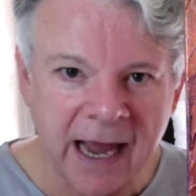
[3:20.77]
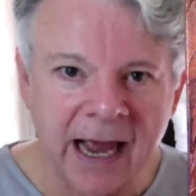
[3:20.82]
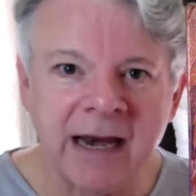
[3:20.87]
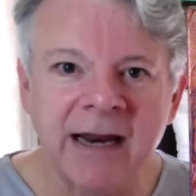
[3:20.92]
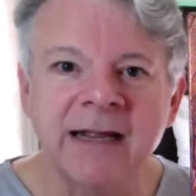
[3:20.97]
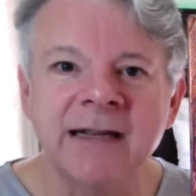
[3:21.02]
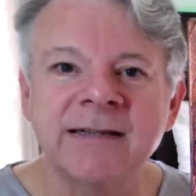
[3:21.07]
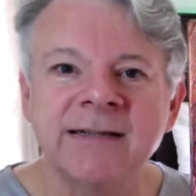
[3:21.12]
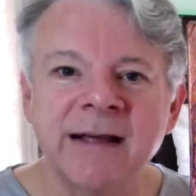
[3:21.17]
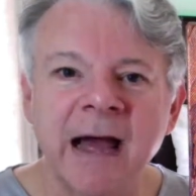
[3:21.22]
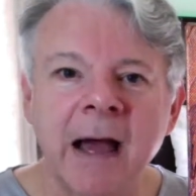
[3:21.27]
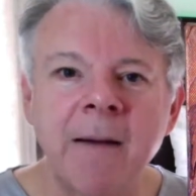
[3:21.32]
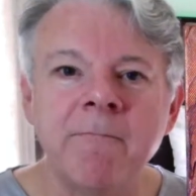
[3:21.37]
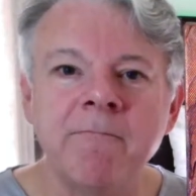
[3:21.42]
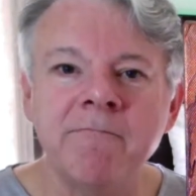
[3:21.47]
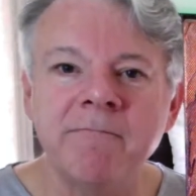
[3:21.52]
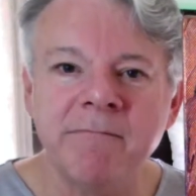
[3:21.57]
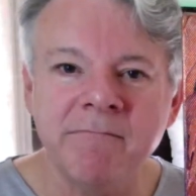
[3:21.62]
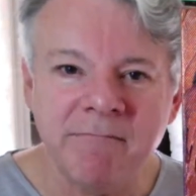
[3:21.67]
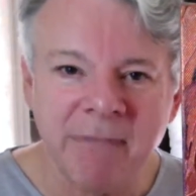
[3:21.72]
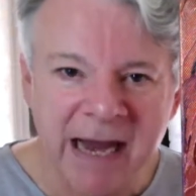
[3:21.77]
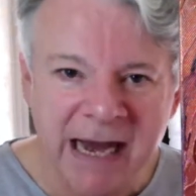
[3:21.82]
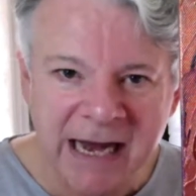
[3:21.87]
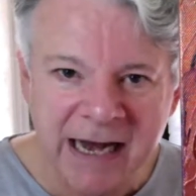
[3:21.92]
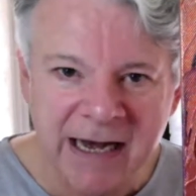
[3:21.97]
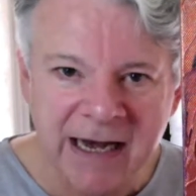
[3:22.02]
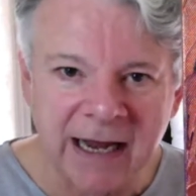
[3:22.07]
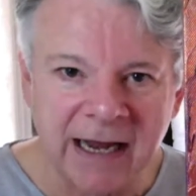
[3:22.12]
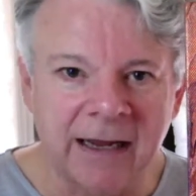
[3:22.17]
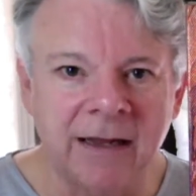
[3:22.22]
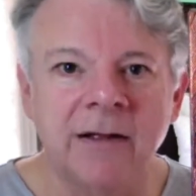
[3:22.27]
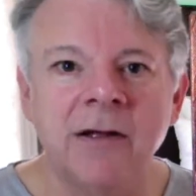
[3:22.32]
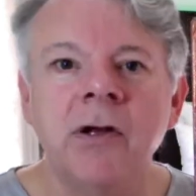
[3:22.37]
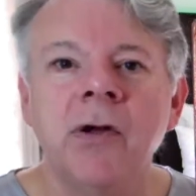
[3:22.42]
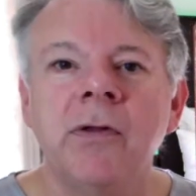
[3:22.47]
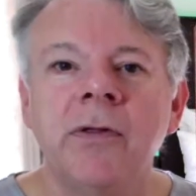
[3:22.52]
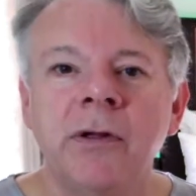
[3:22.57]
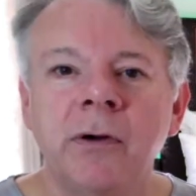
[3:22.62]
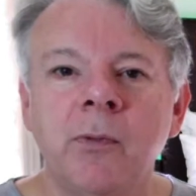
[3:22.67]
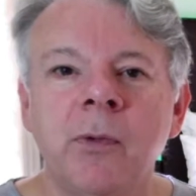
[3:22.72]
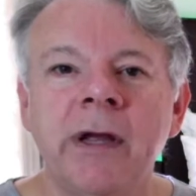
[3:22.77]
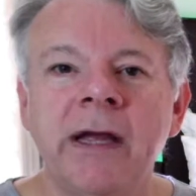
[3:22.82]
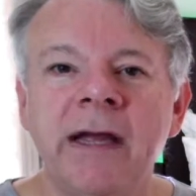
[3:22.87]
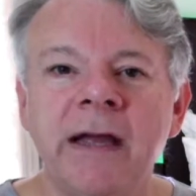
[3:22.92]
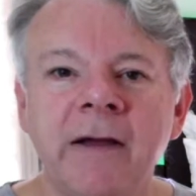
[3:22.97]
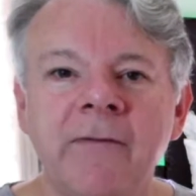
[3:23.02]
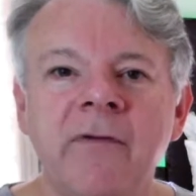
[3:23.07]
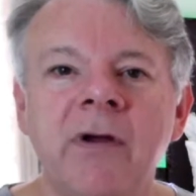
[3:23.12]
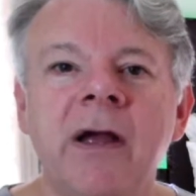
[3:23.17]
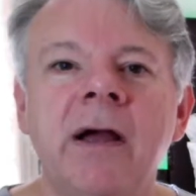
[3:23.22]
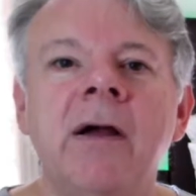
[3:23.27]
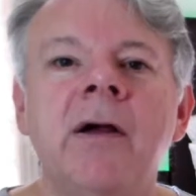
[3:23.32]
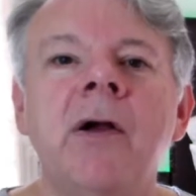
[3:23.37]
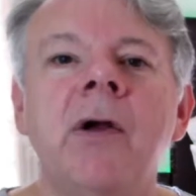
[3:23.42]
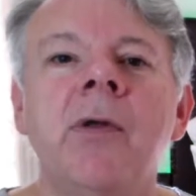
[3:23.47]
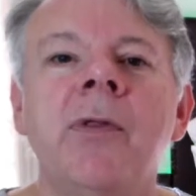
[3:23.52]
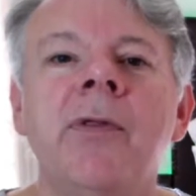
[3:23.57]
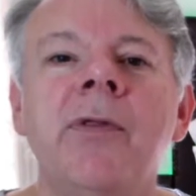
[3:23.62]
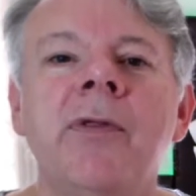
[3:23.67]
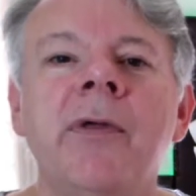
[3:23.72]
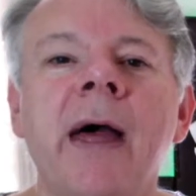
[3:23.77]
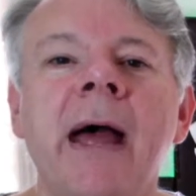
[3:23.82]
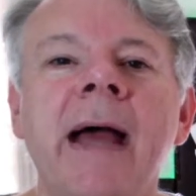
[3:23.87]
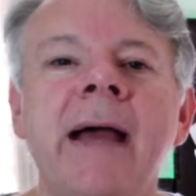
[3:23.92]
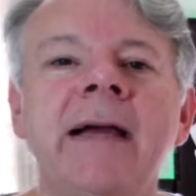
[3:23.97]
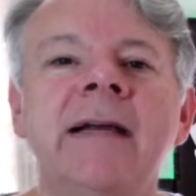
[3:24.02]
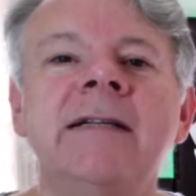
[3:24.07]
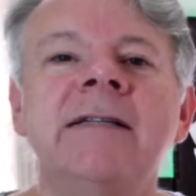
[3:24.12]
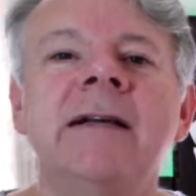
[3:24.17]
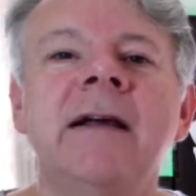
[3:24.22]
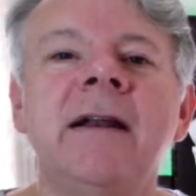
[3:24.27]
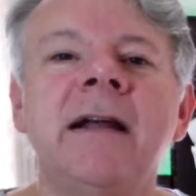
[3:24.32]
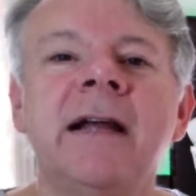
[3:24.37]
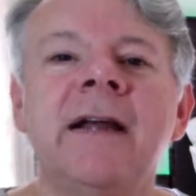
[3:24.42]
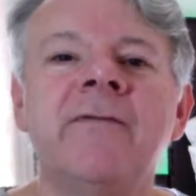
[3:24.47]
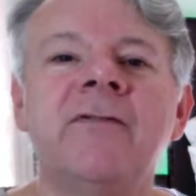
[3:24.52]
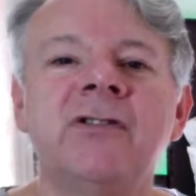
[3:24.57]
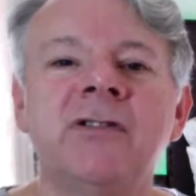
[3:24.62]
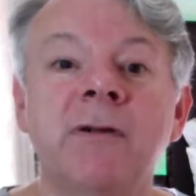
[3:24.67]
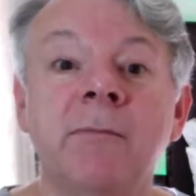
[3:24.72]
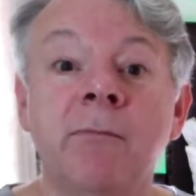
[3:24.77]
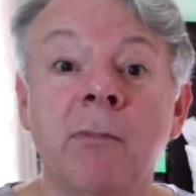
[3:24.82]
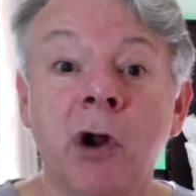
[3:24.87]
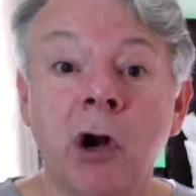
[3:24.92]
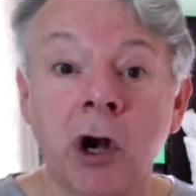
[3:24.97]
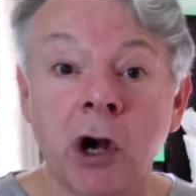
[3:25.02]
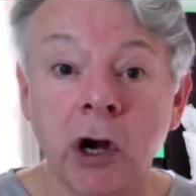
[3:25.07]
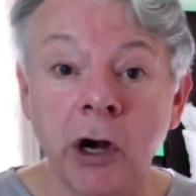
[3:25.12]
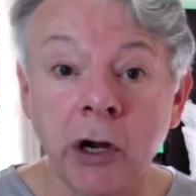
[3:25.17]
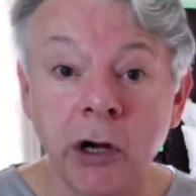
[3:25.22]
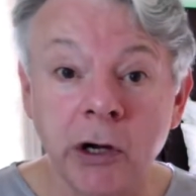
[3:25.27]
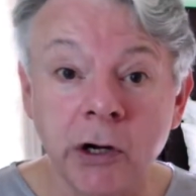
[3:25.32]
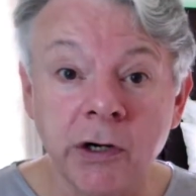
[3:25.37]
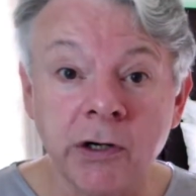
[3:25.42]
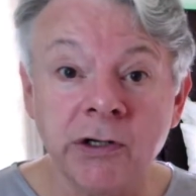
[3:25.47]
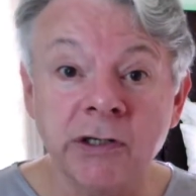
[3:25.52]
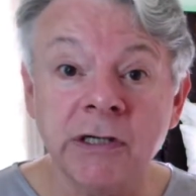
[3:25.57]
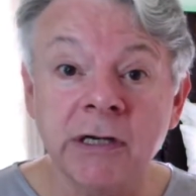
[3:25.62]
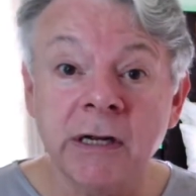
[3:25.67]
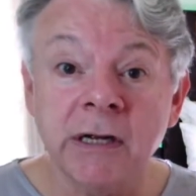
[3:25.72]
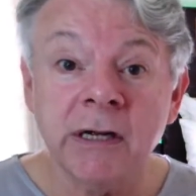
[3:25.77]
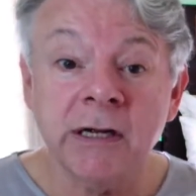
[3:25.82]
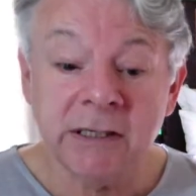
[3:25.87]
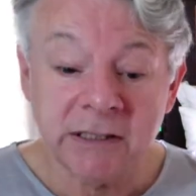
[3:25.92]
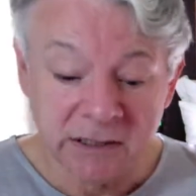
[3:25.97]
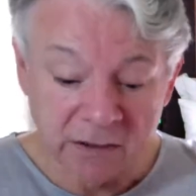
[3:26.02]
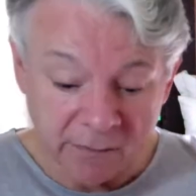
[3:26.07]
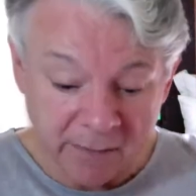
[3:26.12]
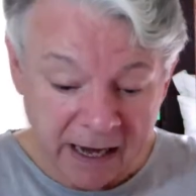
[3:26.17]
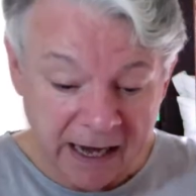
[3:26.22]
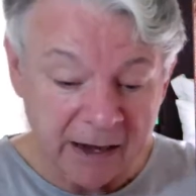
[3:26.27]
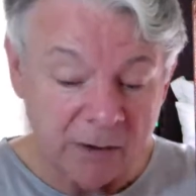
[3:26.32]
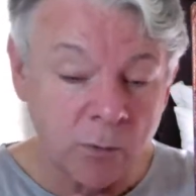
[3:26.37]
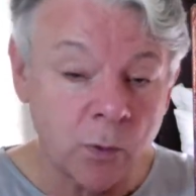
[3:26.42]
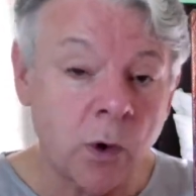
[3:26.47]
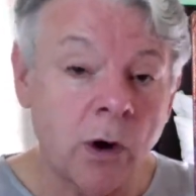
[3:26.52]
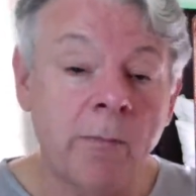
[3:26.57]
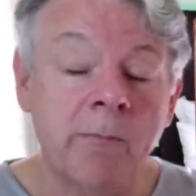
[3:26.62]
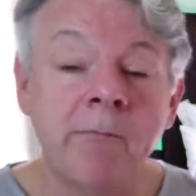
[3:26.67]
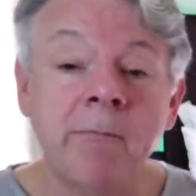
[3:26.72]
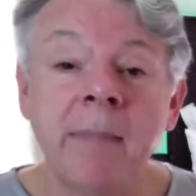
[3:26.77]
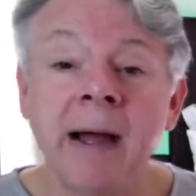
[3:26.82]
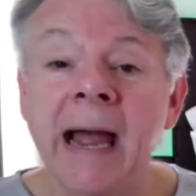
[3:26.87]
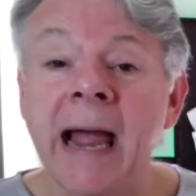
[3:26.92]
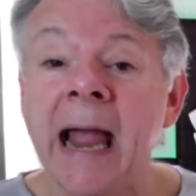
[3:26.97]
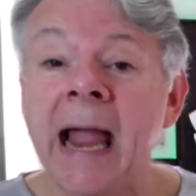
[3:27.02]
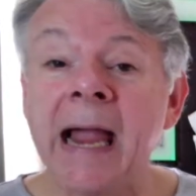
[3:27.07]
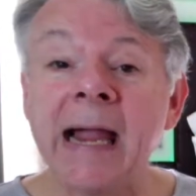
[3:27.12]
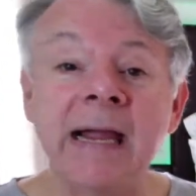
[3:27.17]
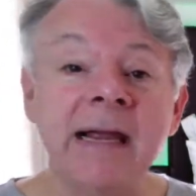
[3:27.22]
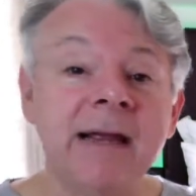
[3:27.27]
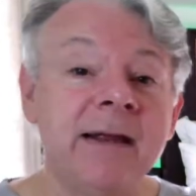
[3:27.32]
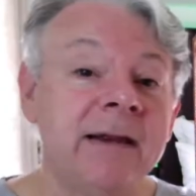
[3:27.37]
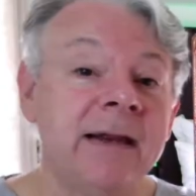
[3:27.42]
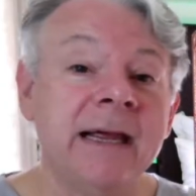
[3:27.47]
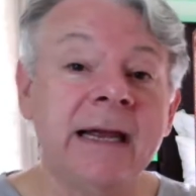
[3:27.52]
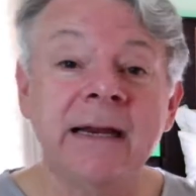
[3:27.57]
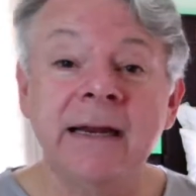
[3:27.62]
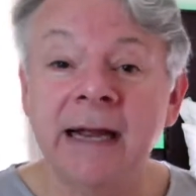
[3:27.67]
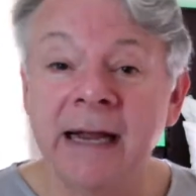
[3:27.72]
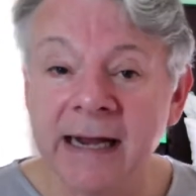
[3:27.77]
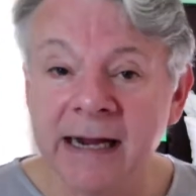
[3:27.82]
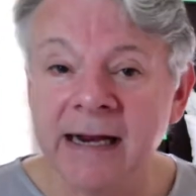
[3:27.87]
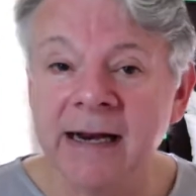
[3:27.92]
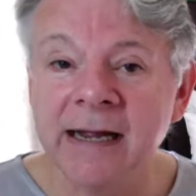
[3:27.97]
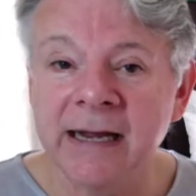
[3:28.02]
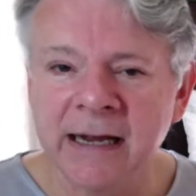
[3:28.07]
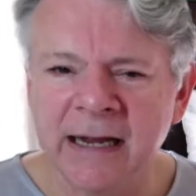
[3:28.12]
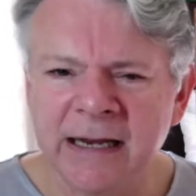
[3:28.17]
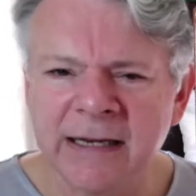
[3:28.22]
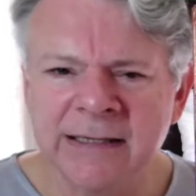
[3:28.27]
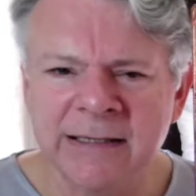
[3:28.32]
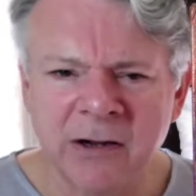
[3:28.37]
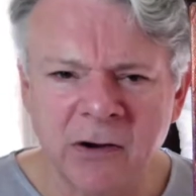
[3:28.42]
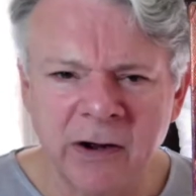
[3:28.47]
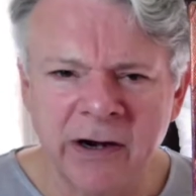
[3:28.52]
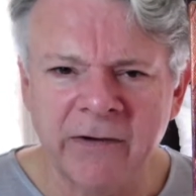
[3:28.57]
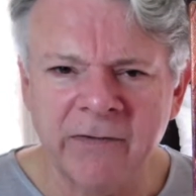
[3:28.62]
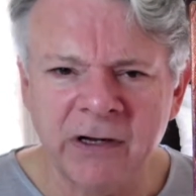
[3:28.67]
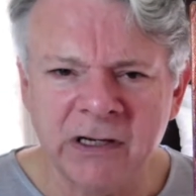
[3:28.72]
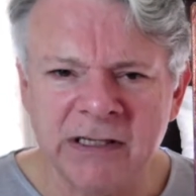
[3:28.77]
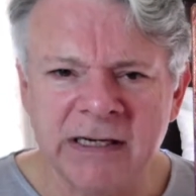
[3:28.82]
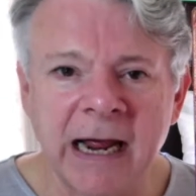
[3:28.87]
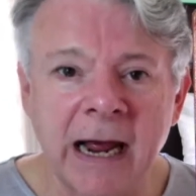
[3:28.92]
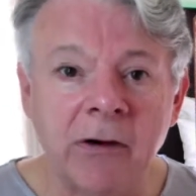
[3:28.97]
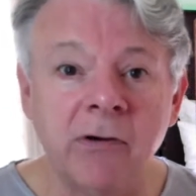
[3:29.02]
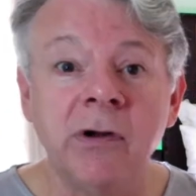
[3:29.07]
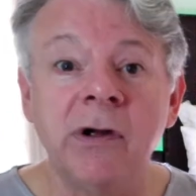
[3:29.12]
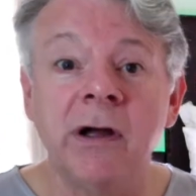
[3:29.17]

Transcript: And it's that meaning that we give it that is going to give us some clues as to what may need healing inside of us. Now,